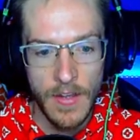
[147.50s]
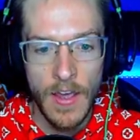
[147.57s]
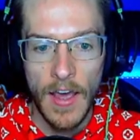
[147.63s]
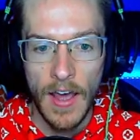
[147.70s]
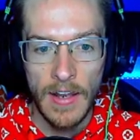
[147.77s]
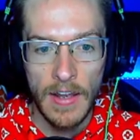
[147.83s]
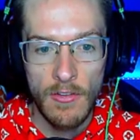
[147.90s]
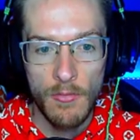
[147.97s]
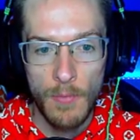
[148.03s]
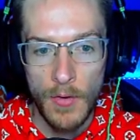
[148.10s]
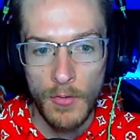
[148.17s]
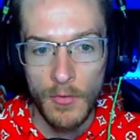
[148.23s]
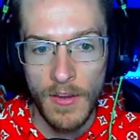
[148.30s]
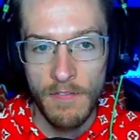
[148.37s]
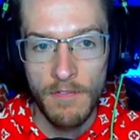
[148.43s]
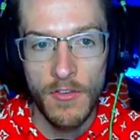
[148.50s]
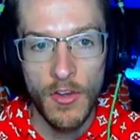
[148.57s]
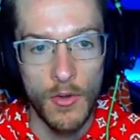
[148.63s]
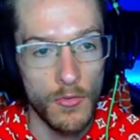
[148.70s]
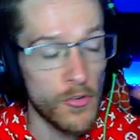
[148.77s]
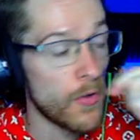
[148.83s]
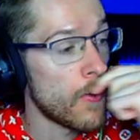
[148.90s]
And then special gift
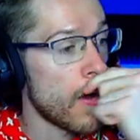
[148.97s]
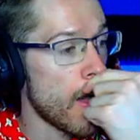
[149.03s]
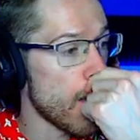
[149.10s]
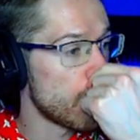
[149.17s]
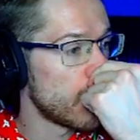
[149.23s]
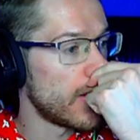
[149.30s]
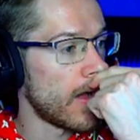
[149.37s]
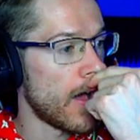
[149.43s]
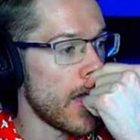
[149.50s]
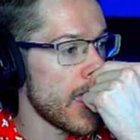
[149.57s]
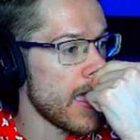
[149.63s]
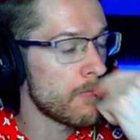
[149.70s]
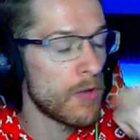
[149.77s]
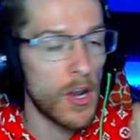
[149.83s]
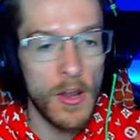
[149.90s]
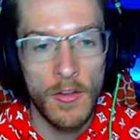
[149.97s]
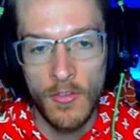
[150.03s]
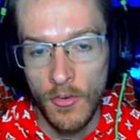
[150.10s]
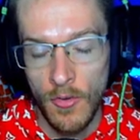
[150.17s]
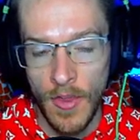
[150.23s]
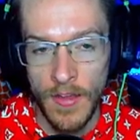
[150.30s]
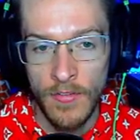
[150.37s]
too. So I am gonna
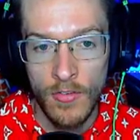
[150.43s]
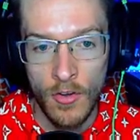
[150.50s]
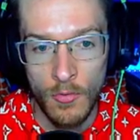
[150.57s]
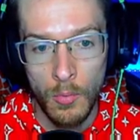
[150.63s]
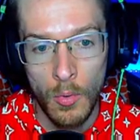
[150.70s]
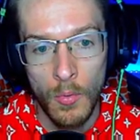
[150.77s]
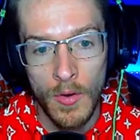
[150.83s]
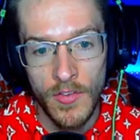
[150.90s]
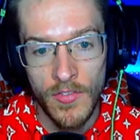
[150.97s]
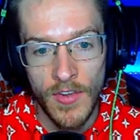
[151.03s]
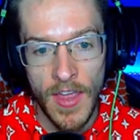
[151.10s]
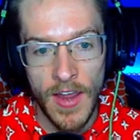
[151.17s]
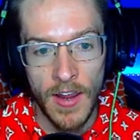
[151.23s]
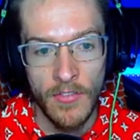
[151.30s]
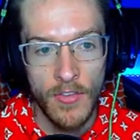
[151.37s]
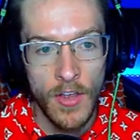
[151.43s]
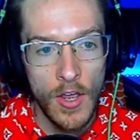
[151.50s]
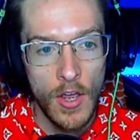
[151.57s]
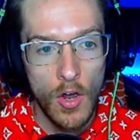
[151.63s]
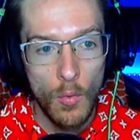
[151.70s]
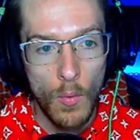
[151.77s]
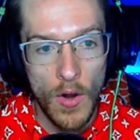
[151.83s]
do this because what it's saying is
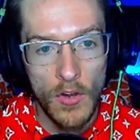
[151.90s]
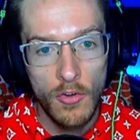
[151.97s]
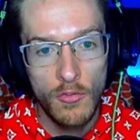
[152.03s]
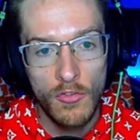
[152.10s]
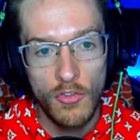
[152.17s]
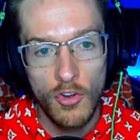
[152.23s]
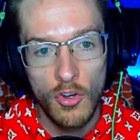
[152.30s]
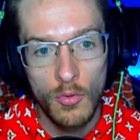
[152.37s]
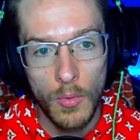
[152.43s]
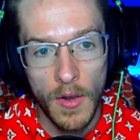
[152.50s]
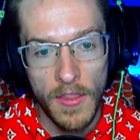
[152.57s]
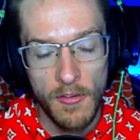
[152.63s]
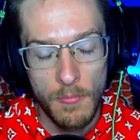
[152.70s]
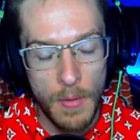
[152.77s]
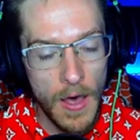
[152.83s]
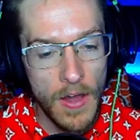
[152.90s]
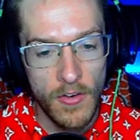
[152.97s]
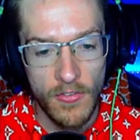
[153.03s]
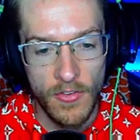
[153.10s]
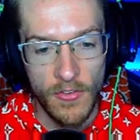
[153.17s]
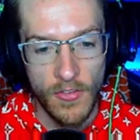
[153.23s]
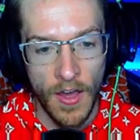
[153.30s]
when you use one of these
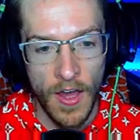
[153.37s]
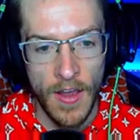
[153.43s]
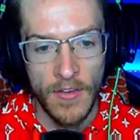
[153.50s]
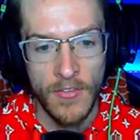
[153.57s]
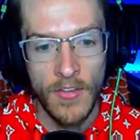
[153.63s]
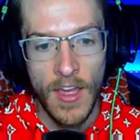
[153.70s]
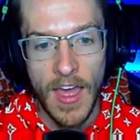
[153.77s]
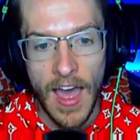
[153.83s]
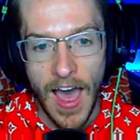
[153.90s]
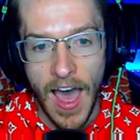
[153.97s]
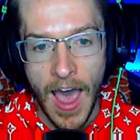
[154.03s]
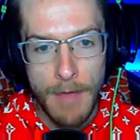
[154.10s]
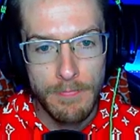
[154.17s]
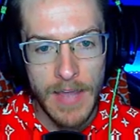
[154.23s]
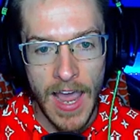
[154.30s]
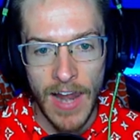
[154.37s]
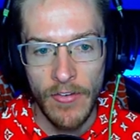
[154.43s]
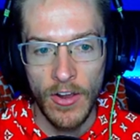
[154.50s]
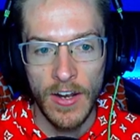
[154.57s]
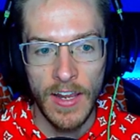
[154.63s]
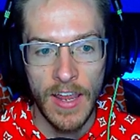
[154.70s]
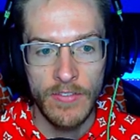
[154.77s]
purchases, guys, App Gallery are
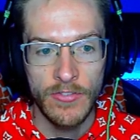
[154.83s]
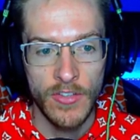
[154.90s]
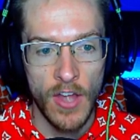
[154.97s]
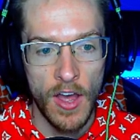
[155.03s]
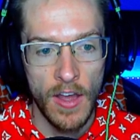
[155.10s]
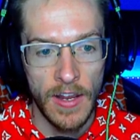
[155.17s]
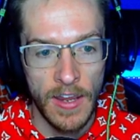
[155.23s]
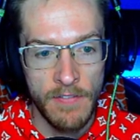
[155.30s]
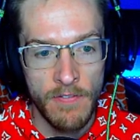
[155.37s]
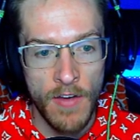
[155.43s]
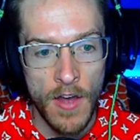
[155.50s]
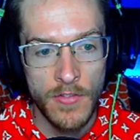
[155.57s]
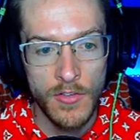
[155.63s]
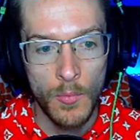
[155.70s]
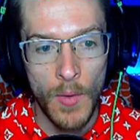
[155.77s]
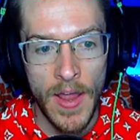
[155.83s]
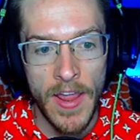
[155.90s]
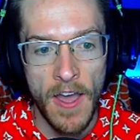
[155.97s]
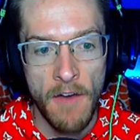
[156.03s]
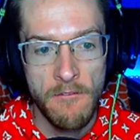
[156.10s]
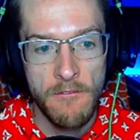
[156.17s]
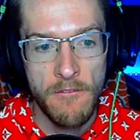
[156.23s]
gonna give us away
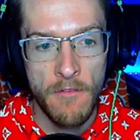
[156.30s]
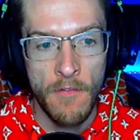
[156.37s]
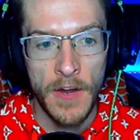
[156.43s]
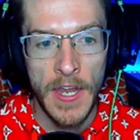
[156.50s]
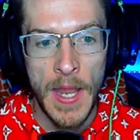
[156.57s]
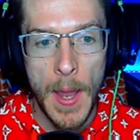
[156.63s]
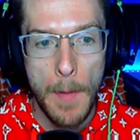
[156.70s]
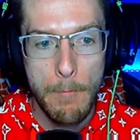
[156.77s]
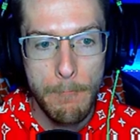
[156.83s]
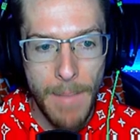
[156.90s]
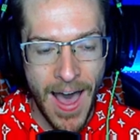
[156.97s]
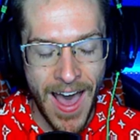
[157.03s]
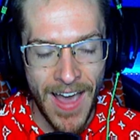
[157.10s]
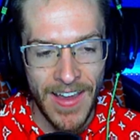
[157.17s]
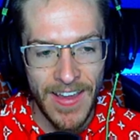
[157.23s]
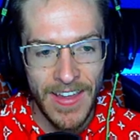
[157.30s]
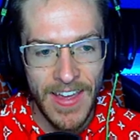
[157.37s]
a free pack.